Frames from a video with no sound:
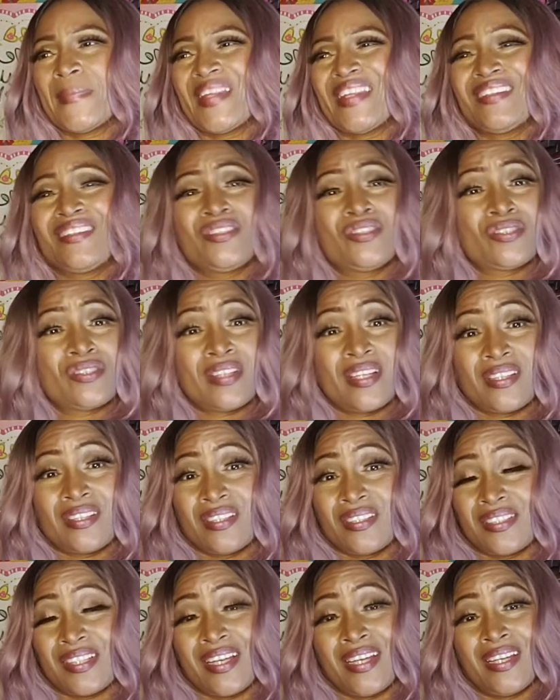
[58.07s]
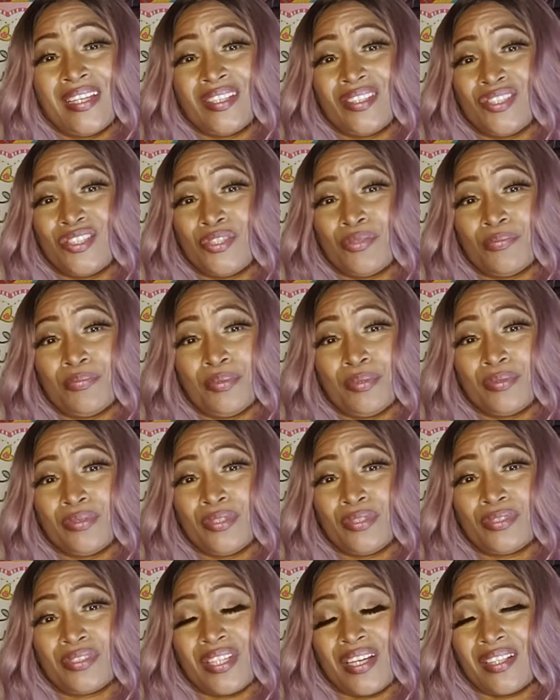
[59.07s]
And usually at this age,
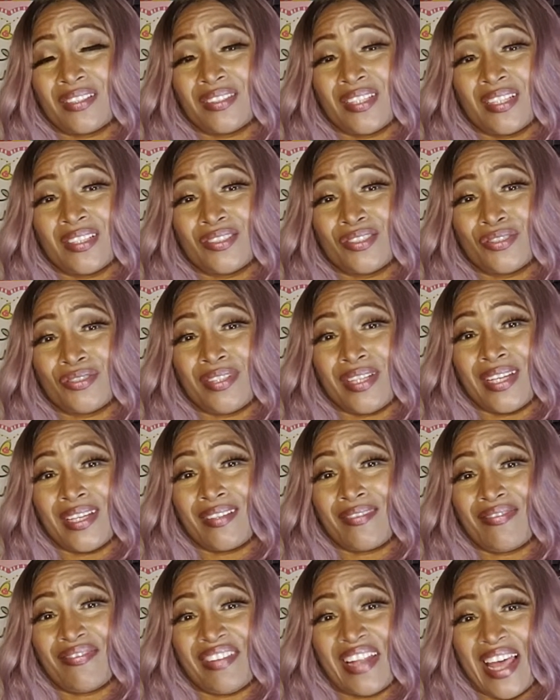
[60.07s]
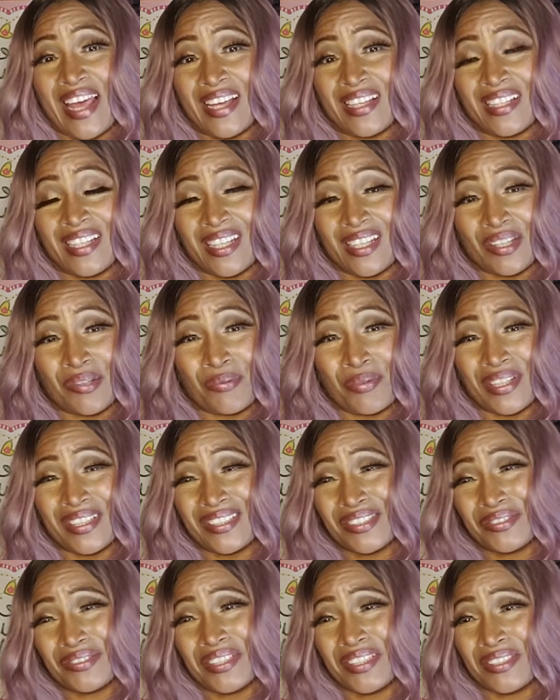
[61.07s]
your tatas are like flat anyway,
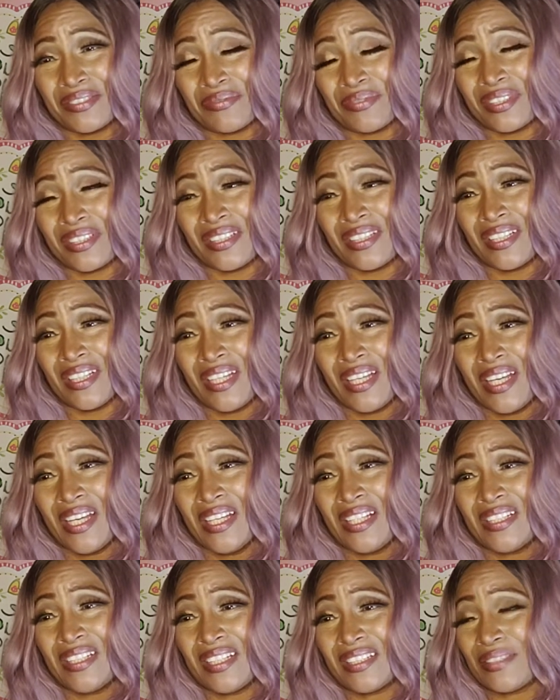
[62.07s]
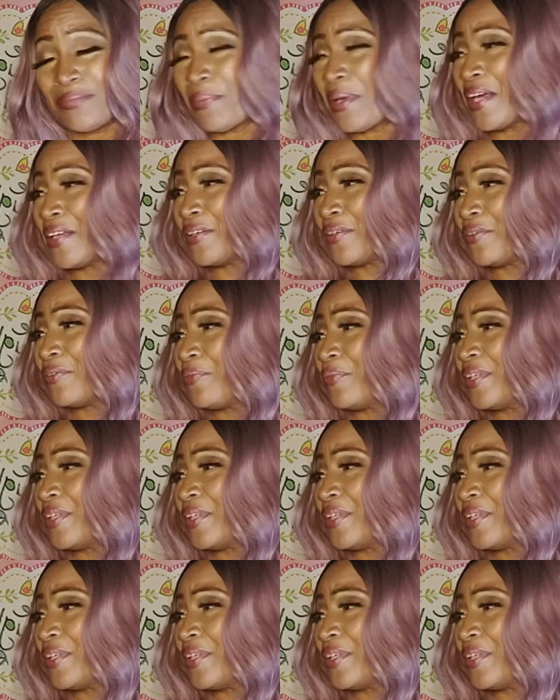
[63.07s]
so it doesn't matter or